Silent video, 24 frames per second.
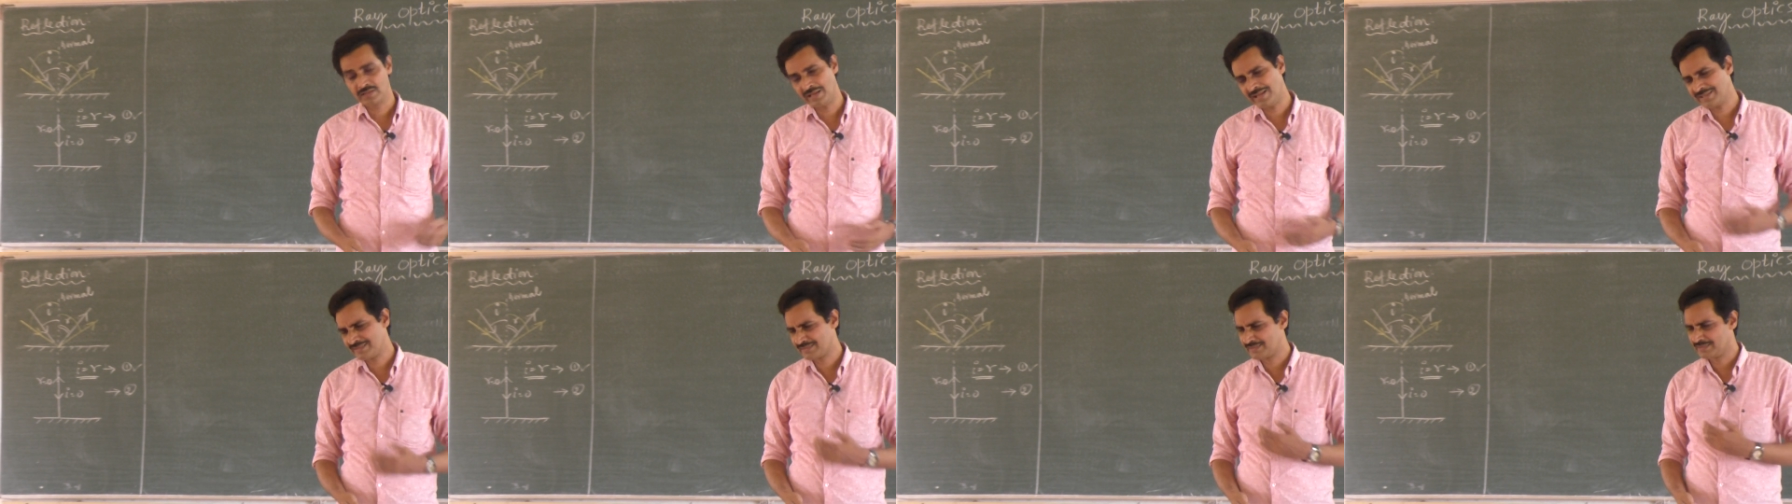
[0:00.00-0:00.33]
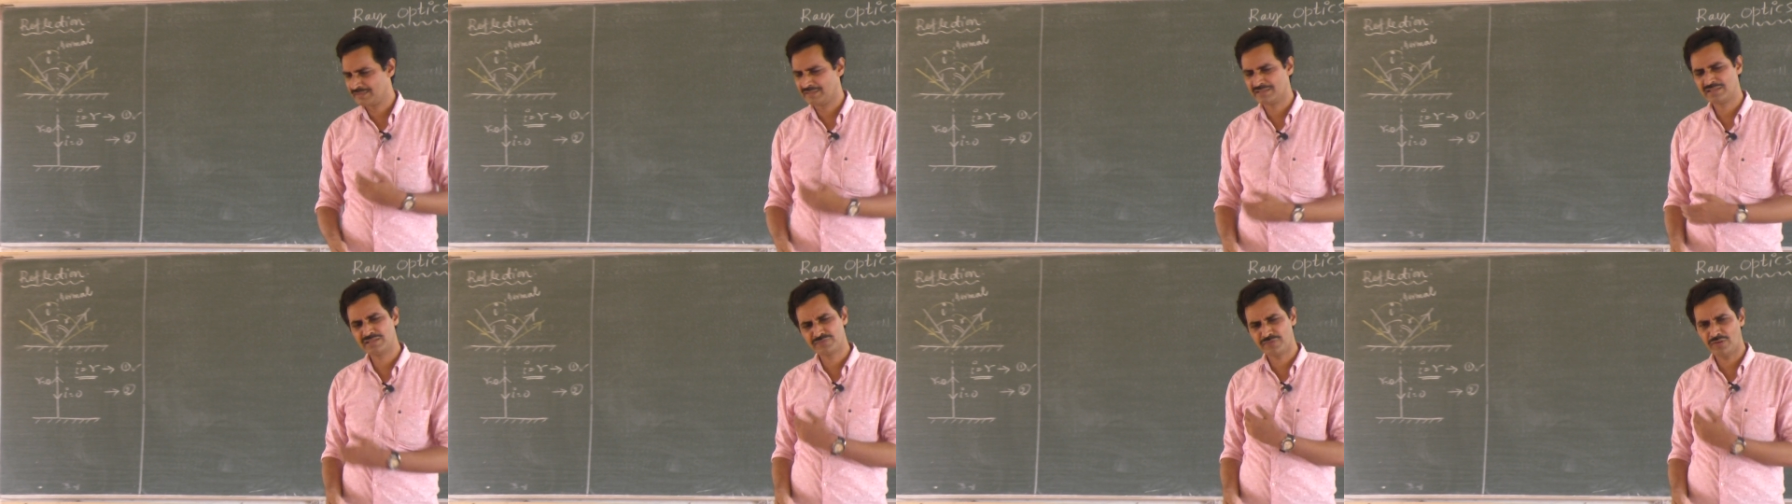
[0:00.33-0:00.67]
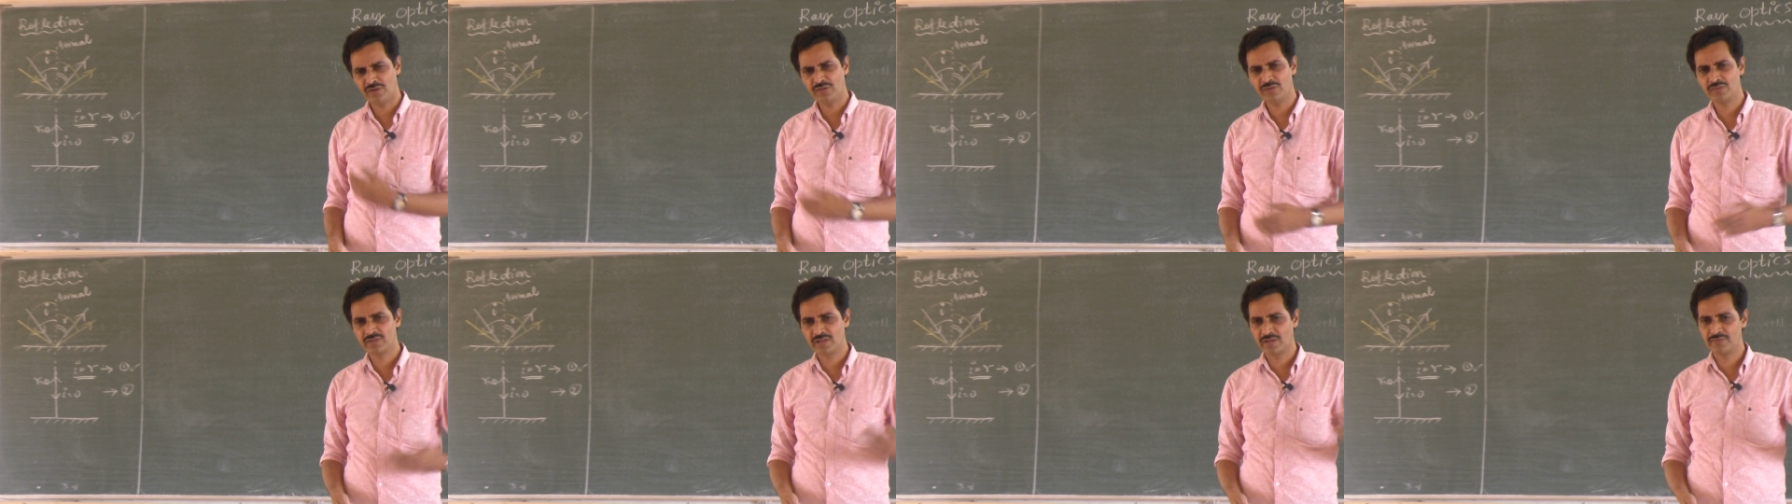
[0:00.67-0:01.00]
Yes, it is
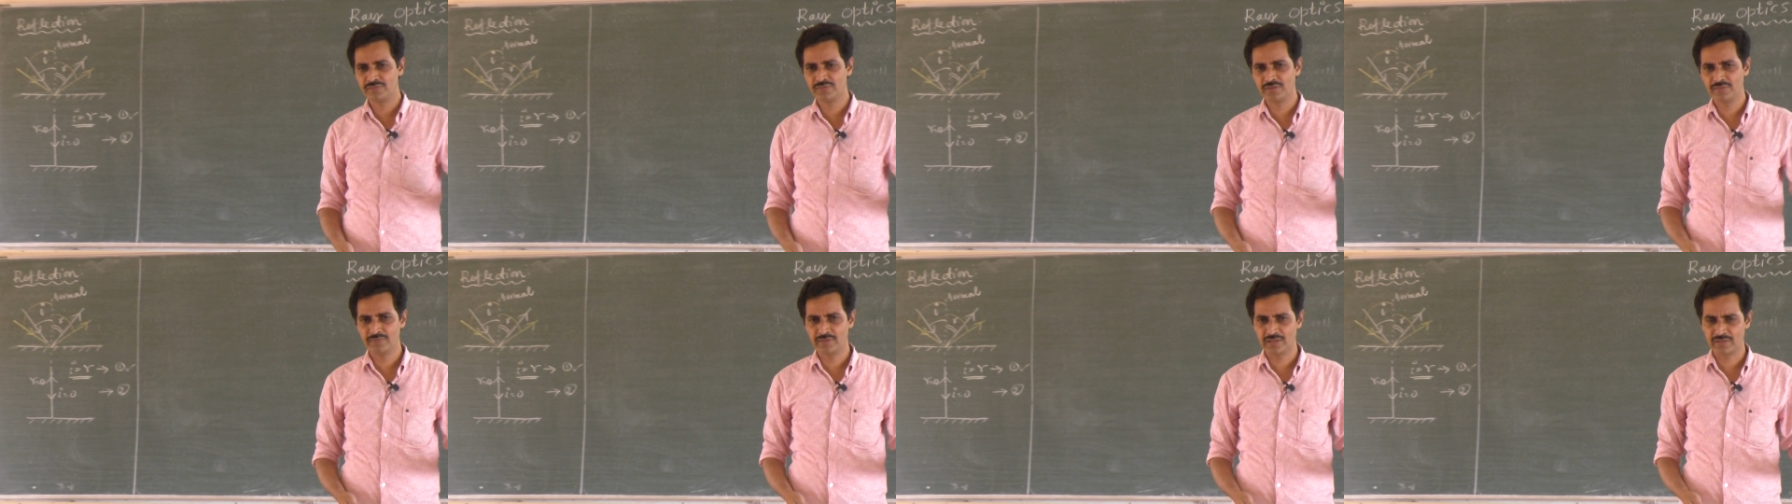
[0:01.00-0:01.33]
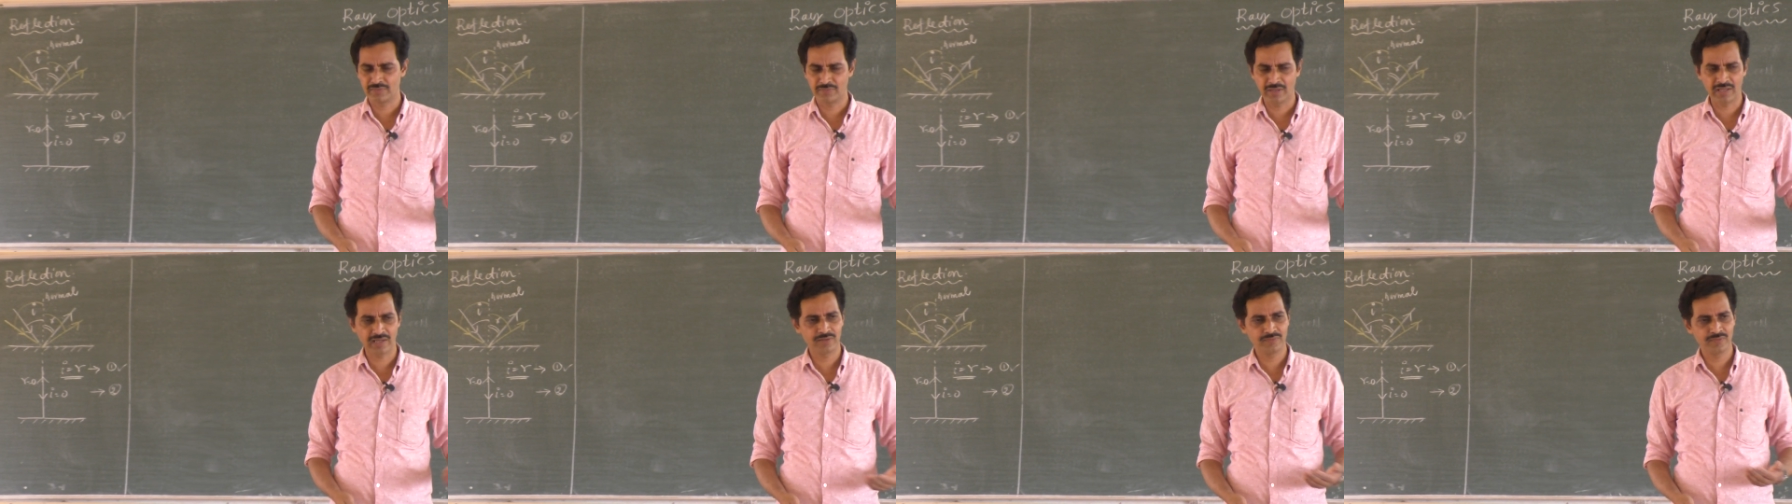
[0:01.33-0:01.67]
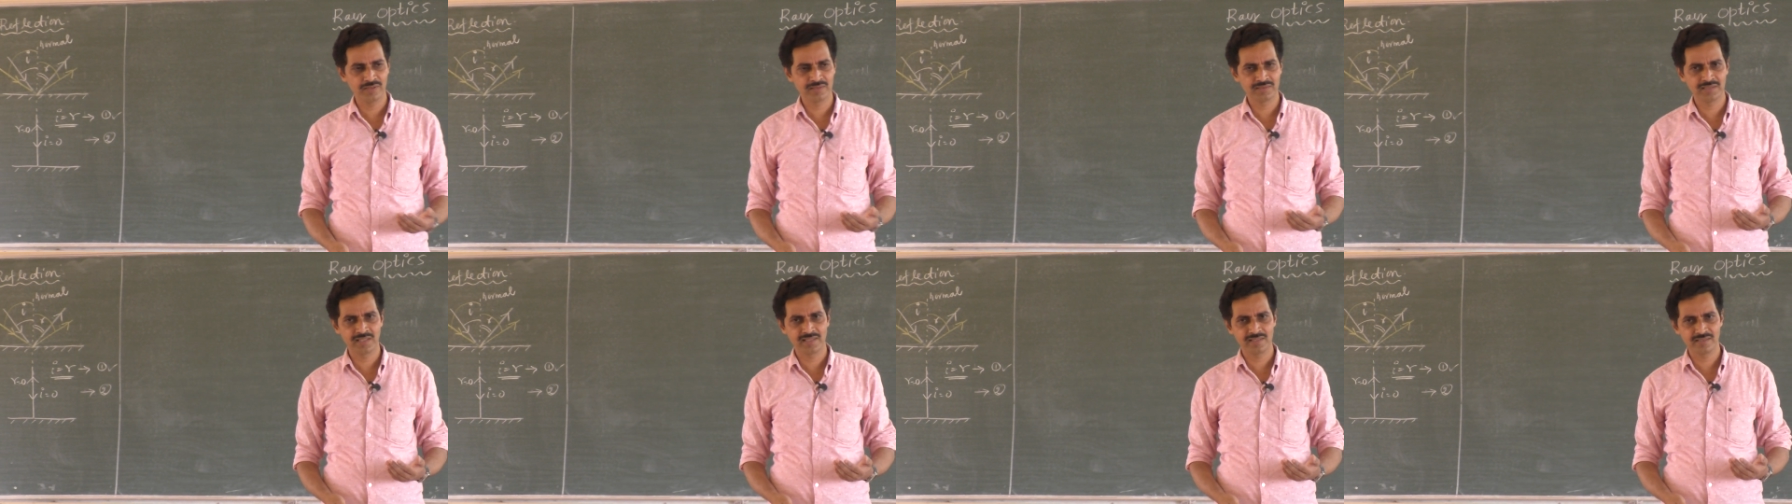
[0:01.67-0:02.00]
followed everywhere.
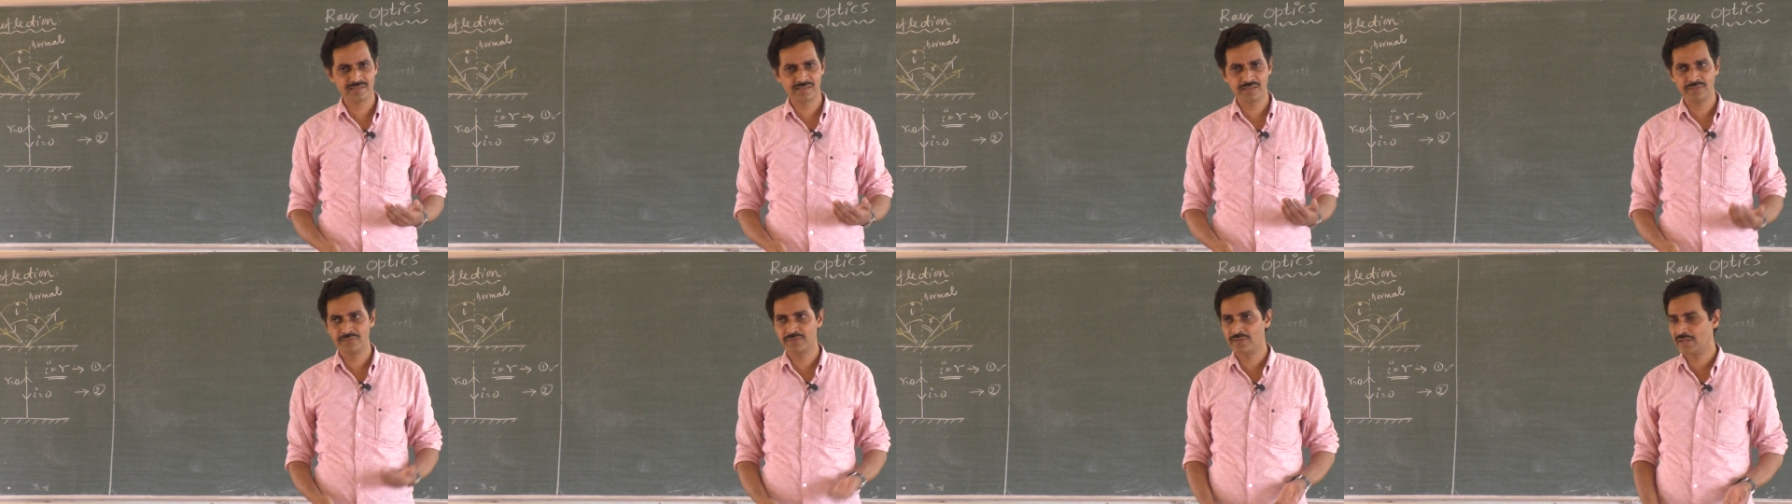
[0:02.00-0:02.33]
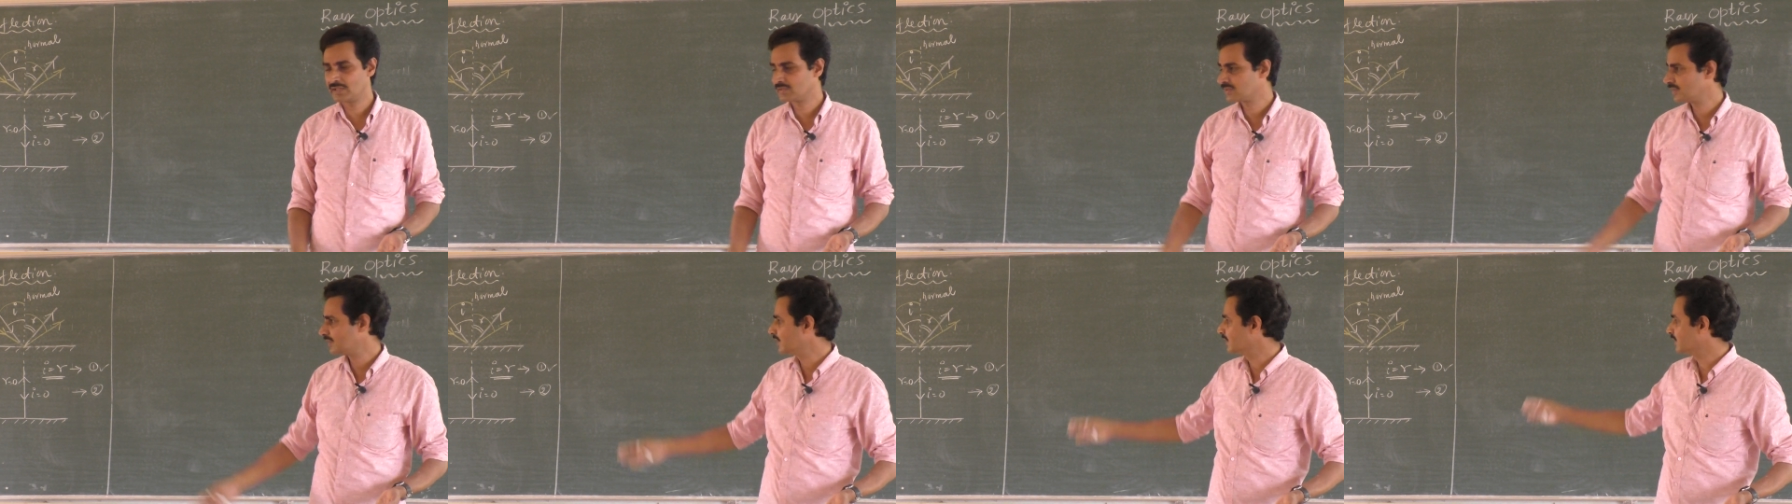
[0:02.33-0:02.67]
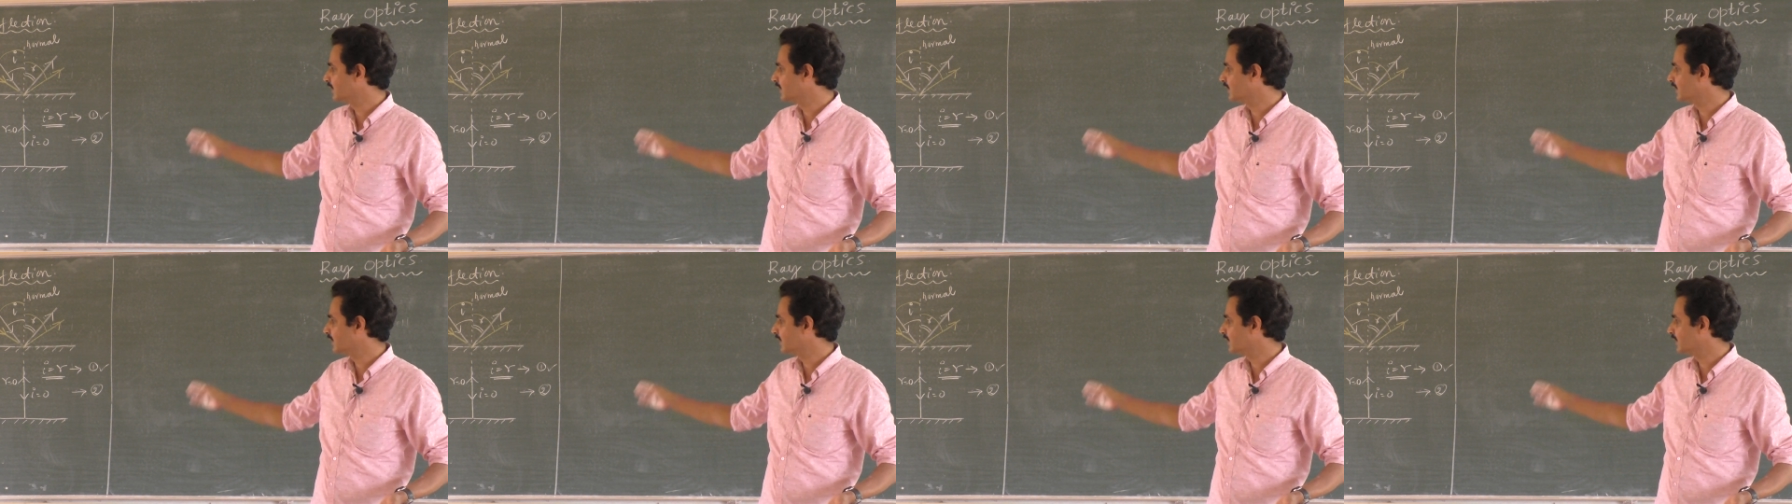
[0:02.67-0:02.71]
Wherever there is reflection,